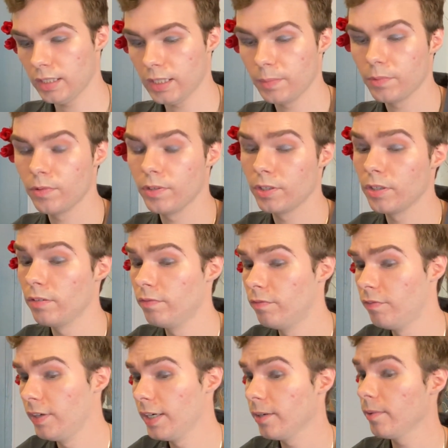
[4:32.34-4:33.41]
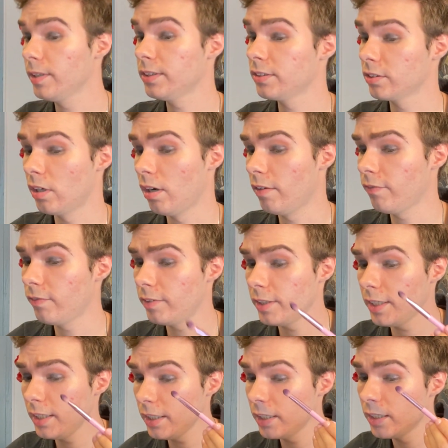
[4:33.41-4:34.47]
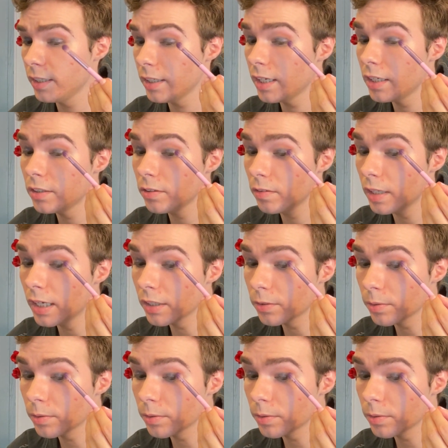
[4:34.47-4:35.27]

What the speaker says: I'm going to go very softly into that